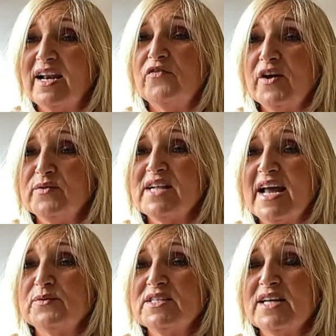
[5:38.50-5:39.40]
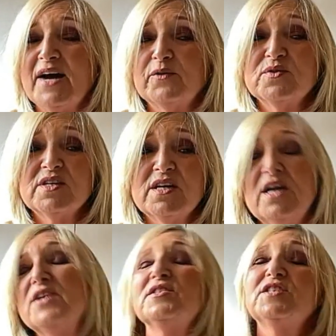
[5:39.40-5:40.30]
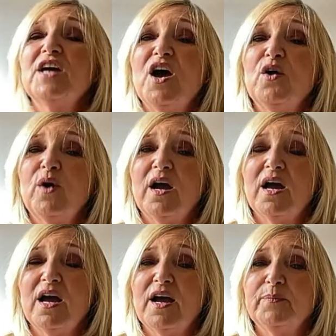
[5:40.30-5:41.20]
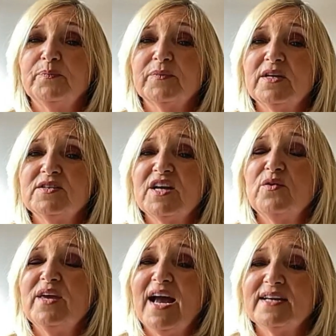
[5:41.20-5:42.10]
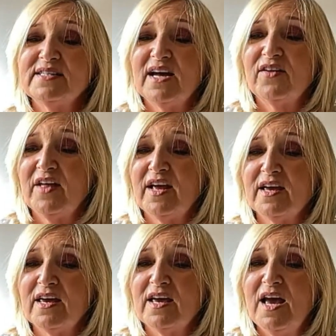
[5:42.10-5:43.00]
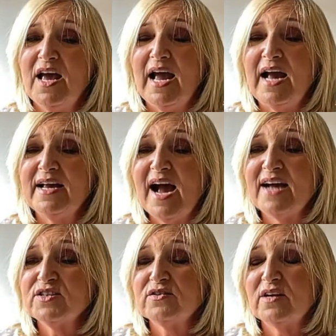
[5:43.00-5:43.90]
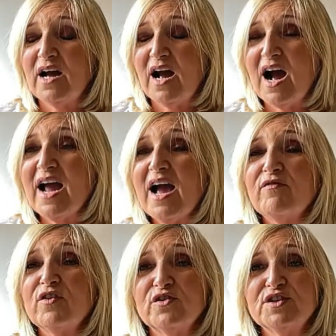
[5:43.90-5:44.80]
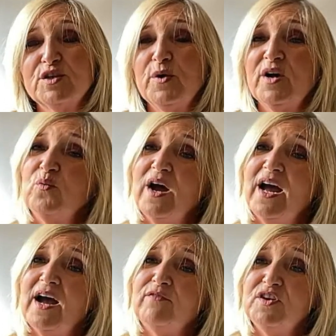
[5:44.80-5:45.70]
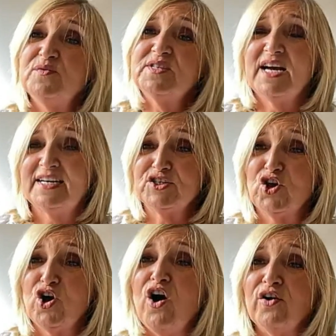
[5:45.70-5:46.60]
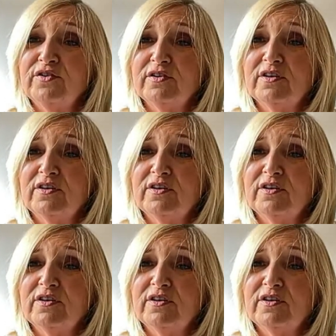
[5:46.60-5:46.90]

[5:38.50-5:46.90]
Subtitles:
Those loud sounds. So yes, I think I haven't got to the point where I've used it and it's gone,